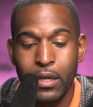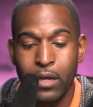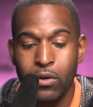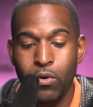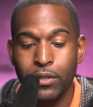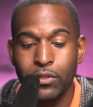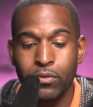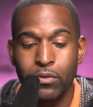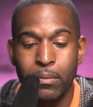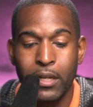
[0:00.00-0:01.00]
According
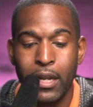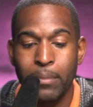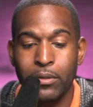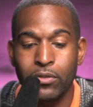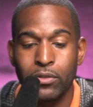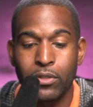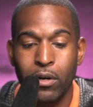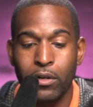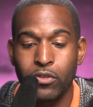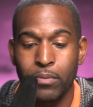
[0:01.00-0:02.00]
to the Minneapolis
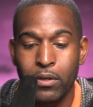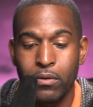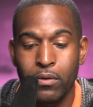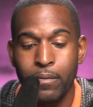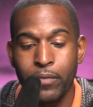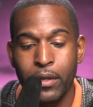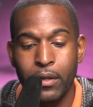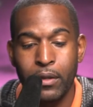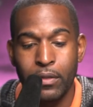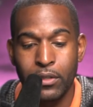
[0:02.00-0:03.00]
Star Tribune,
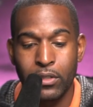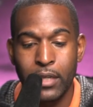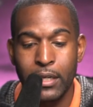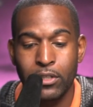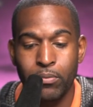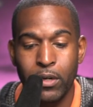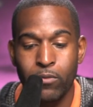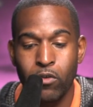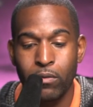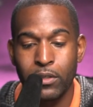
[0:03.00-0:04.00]
the state
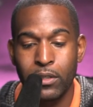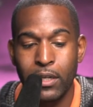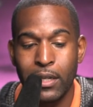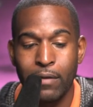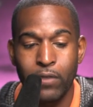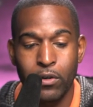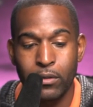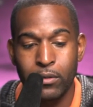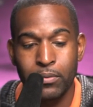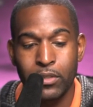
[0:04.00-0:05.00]
Supreme Court recently allowed
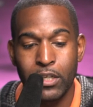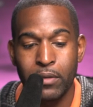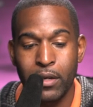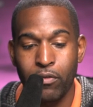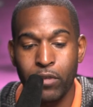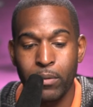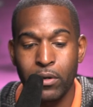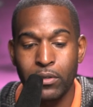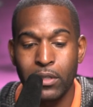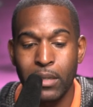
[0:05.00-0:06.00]
voting to proceed without a
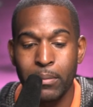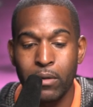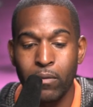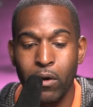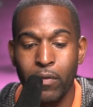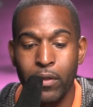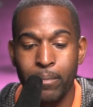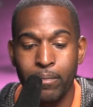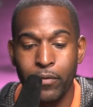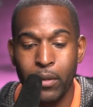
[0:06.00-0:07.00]
three-person limit on the
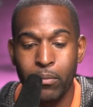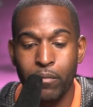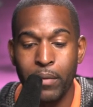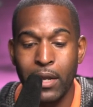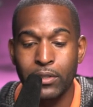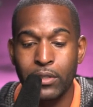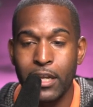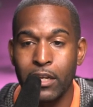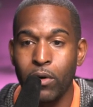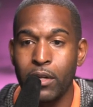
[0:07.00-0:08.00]
number of ballots
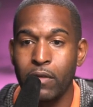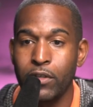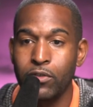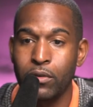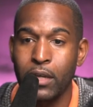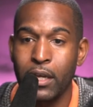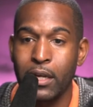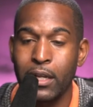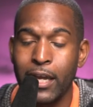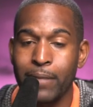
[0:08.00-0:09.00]
any one individual can
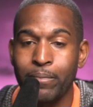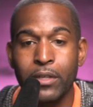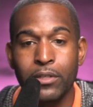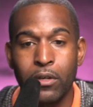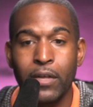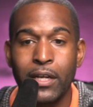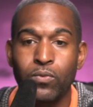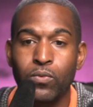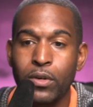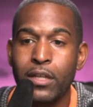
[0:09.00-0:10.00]
collect. So
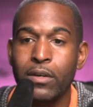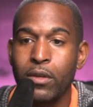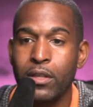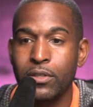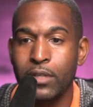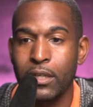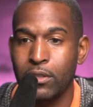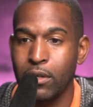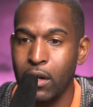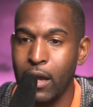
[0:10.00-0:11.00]
that's really where this thing
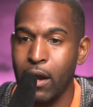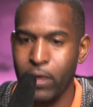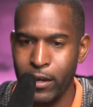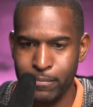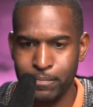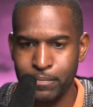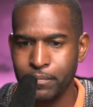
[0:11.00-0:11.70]
started out, right?